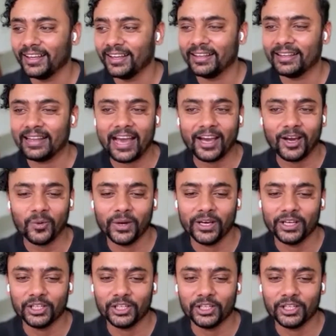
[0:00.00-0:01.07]

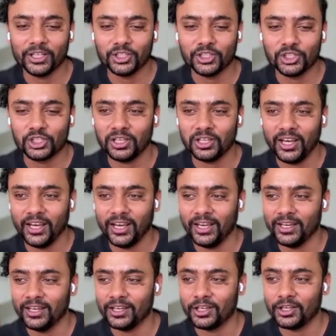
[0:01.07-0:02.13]
language in
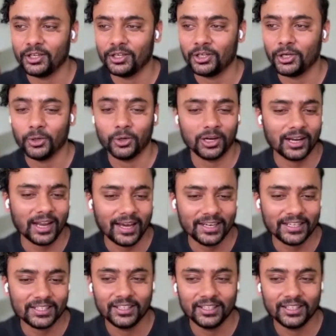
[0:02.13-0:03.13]
code land,